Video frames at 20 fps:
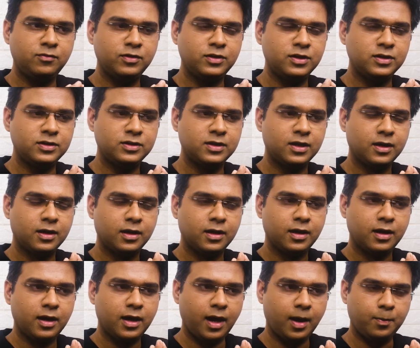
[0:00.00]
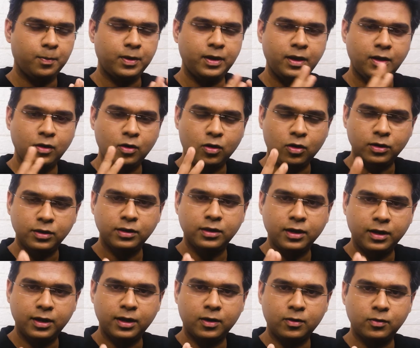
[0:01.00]
which is happening on
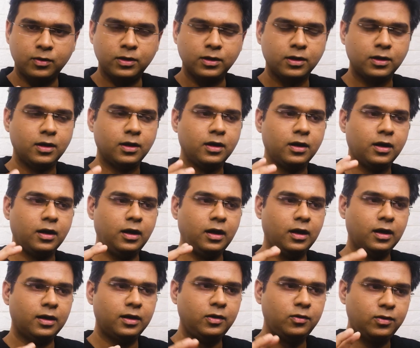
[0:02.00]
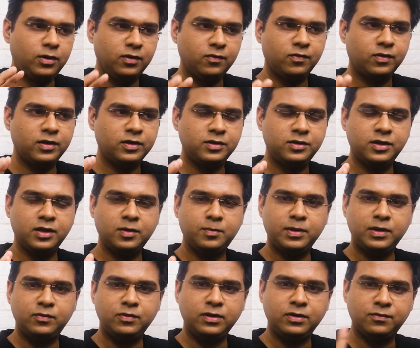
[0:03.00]
the ground. Learn to differentiate
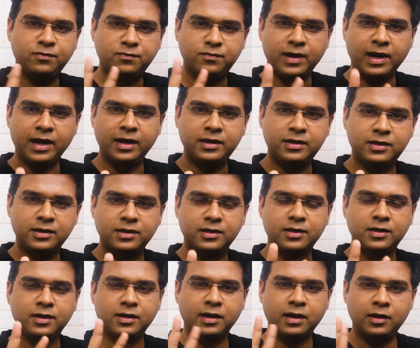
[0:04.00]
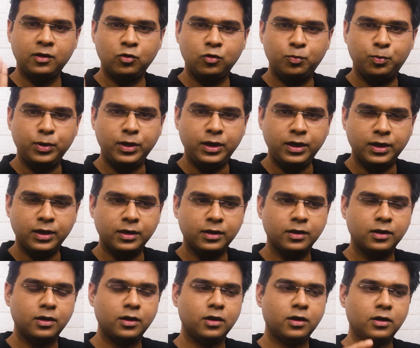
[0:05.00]
between fact and opinion.
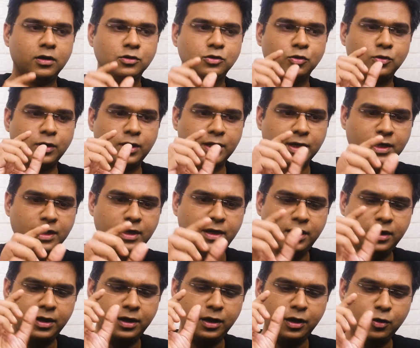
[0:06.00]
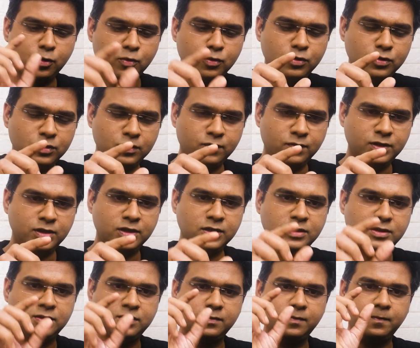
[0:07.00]
So read news which
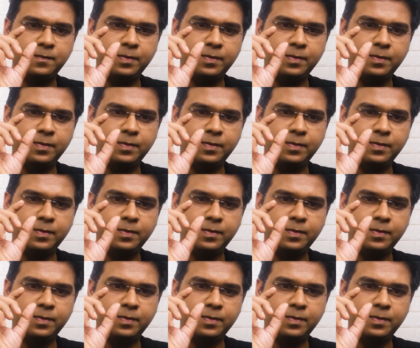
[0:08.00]
is